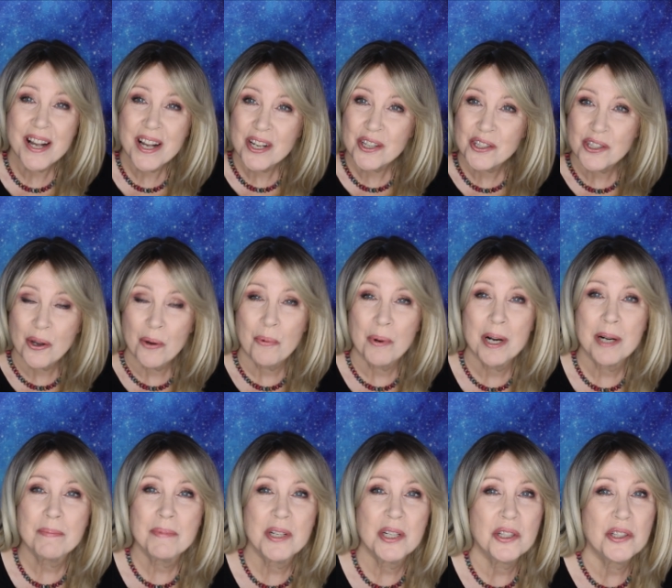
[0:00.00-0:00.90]
So what I'm
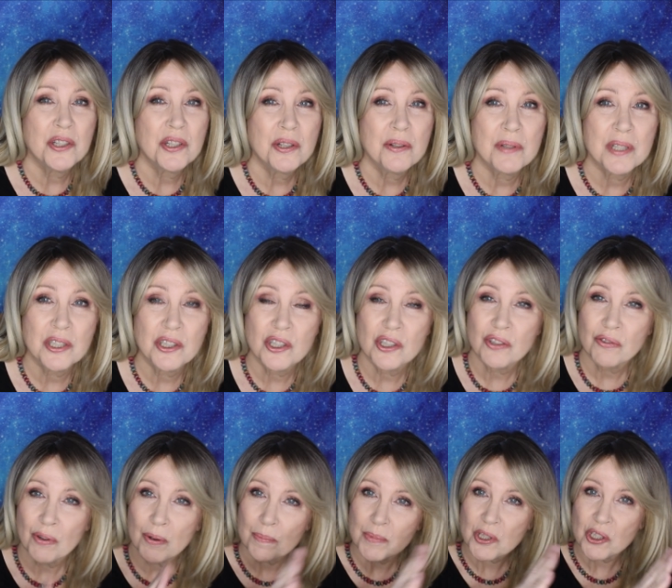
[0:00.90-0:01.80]
going to do is just
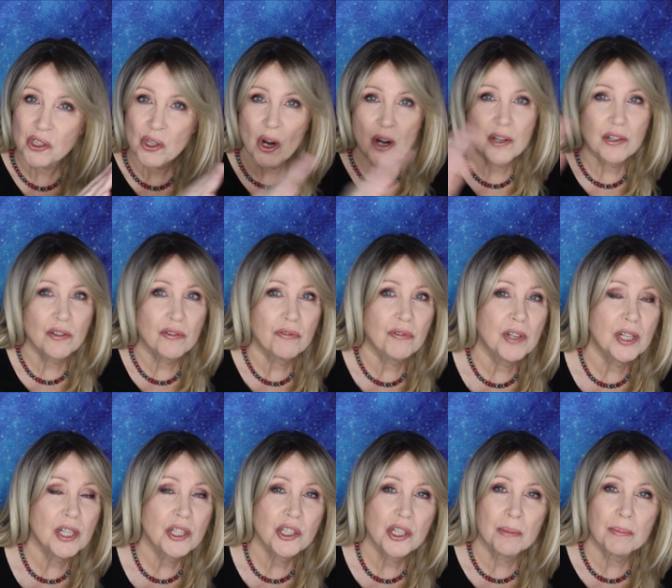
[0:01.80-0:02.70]
from start to
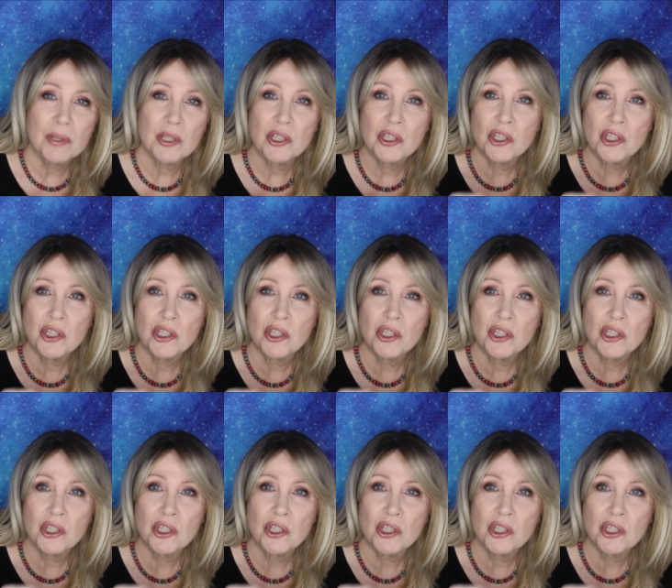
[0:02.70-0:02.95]
finish, I'm going to